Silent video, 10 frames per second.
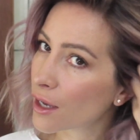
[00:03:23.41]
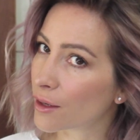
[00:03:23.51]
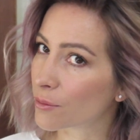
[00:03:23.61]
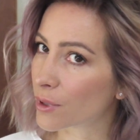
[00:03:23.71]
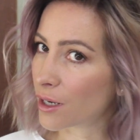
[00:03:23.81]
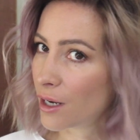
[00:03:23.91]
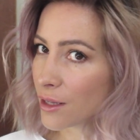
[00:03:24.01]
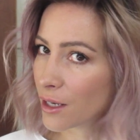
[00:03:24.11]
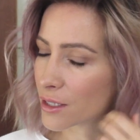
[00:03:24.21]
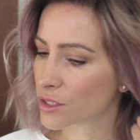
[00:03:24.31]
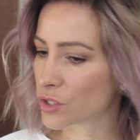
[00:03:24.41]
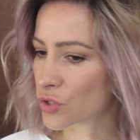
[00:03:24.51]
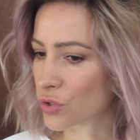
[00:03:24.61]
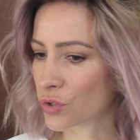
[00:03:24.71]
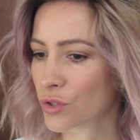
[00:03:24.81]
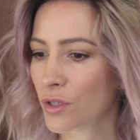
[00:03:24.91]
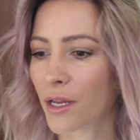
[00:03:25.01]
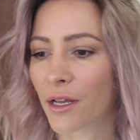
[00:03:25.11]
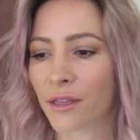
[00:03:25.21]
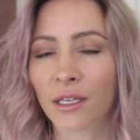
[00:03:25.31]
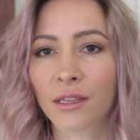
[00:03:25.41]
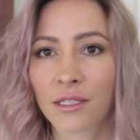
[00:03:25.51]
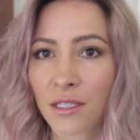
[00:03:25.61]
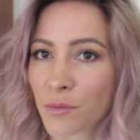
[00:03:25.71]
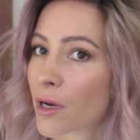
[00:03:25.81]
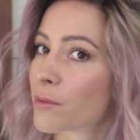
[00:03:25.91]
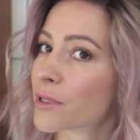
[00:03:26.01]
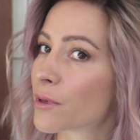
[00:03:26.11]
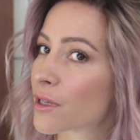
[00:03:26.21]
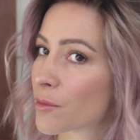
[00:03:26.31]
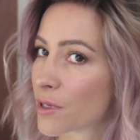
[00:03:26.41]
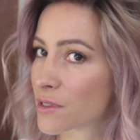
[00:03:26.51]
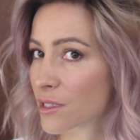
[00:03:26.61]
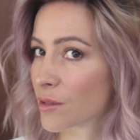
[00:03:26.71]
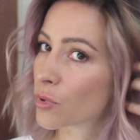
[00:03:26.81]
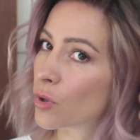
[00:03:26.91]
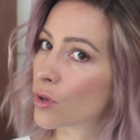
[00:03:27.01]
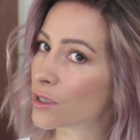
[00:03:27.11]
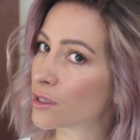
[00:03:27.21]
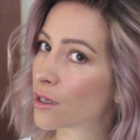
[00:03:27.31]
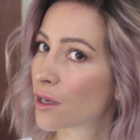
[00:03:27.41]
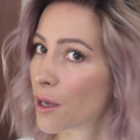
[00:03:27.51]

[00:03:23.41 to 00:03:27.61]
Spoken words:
And what I like to do, and I think this is probably one of the most important